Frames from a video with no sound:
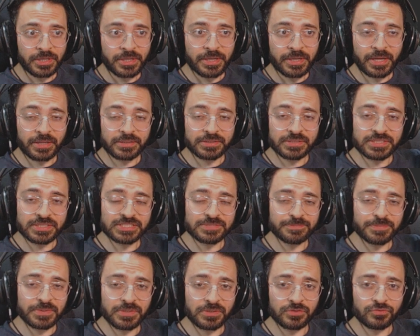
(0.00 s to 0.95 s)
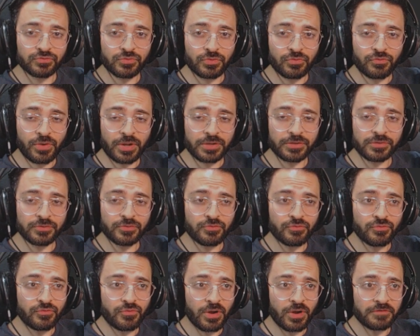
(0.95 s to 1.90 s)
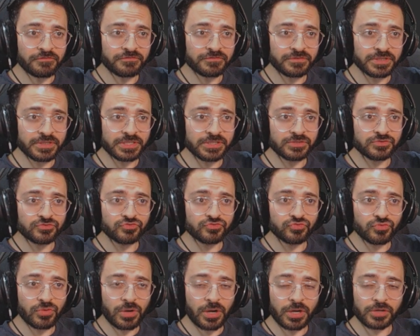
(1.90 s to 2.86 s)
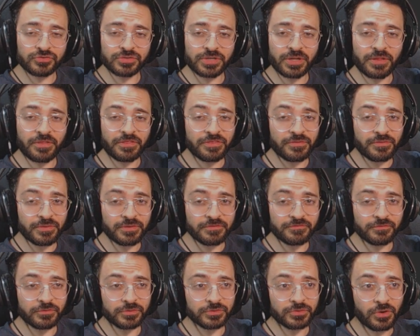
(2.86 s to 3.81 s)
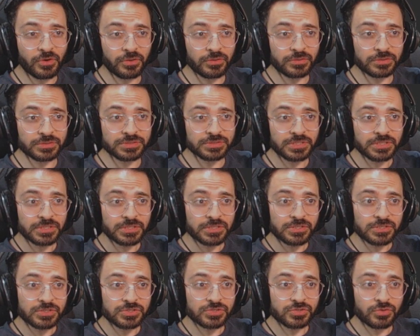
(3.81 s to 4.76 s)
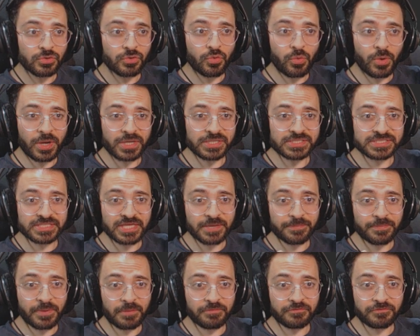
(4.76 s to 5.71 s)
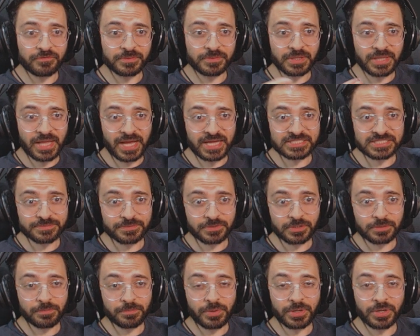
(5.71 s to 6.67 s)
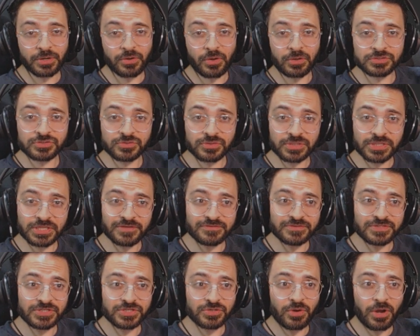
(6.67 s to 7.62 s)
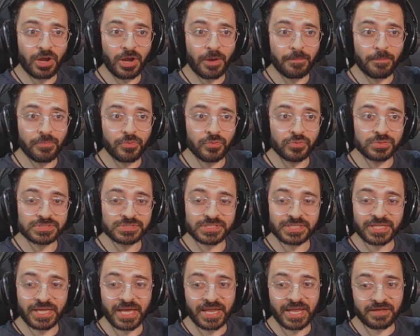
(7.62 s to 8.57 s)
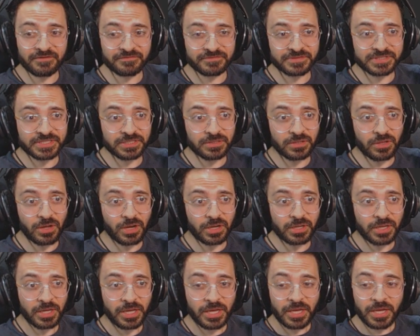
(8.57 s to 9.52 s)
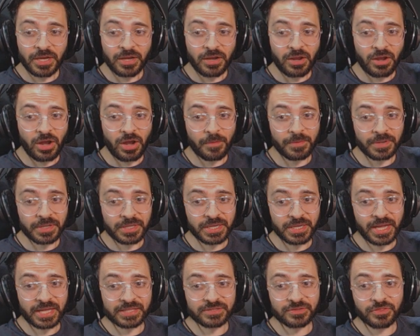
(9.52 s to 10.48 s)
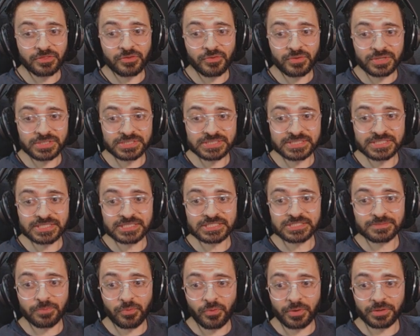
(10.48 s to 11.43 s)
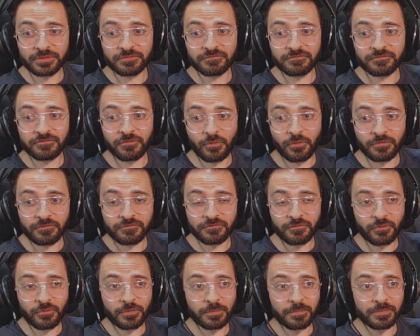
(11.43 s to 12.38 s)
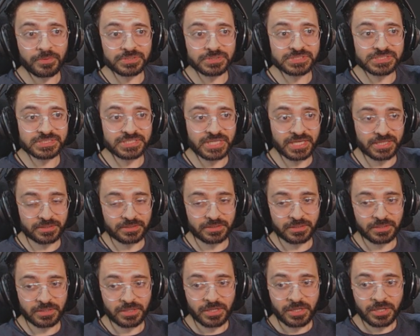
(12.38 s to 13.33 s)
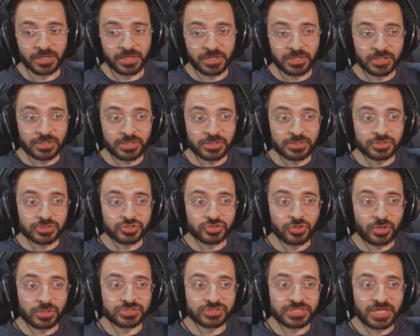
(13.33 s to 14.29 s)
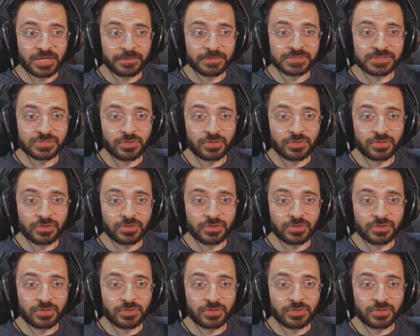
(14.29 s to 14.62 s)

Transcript: Now this build will run you roughly $234, so quite a step up from the last build, but it also gives you a boost in NFT luck, coming in at 36.44%. Charge time is